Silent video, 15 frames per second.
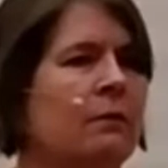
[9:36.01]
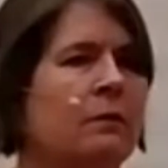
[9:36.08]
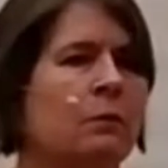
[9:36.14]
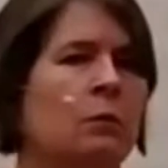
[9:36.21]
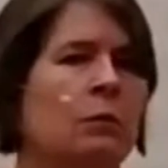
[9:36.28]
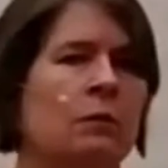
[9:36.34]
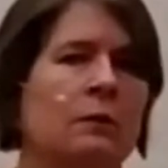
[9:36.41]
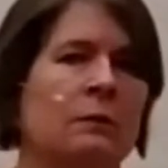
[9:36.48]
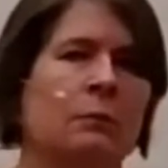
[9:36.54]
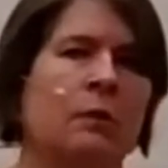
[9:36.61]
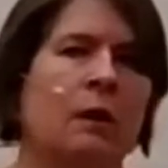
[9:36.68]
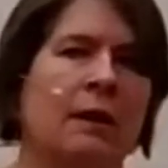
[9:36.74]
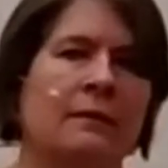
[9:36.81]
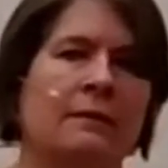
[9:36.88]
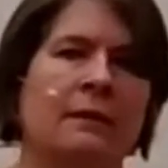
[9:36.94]
the world and
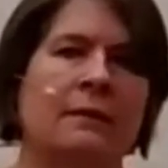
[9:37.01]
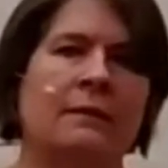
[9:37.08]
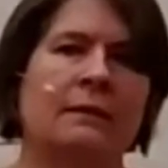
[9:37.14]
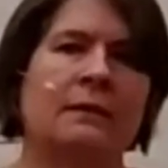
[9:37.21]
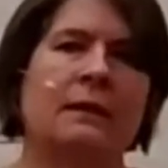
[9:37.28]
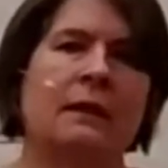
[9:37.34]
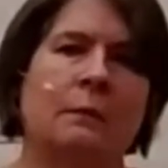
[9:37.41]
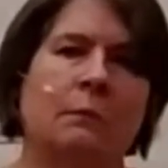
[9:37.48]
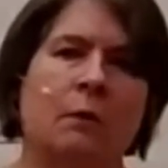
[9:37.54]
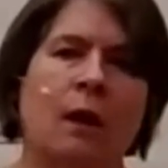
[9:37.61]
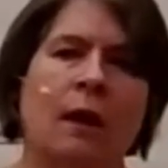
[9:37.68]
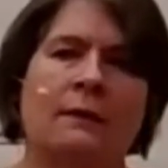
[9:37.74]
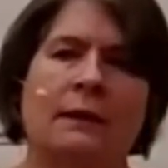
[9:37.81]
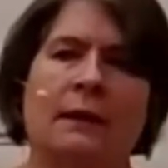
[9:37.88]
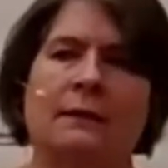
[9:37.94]
process
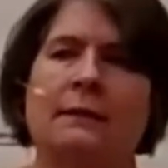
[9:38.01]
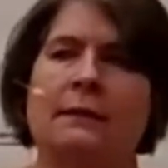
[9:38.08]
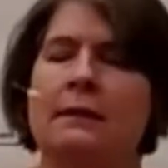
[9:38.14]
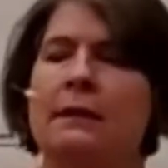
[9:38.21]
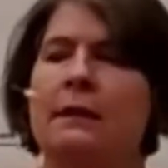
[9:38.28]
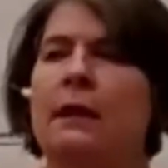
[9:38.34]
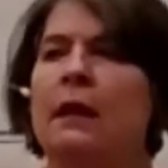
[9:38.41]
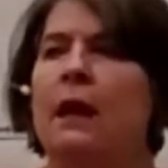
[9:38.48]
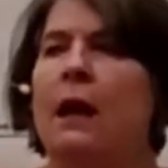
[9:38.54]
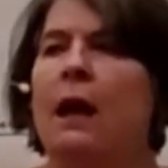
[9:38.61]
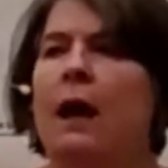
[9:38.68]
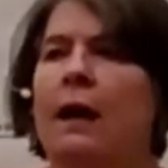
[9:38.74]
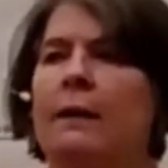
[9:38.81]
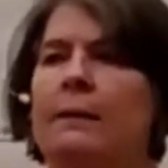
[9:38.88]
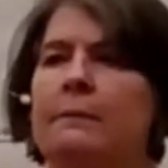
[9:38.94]
process it.
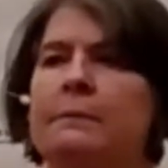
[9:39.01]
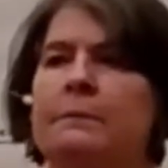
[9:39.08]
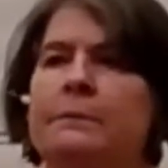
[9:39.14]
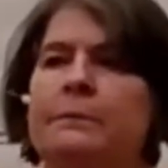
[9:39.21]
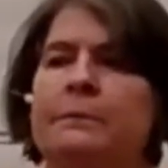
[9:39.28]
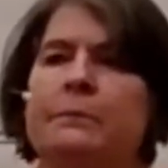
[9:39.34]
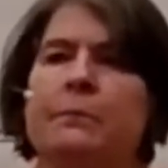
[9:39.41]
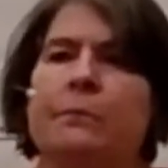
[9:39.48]
Um,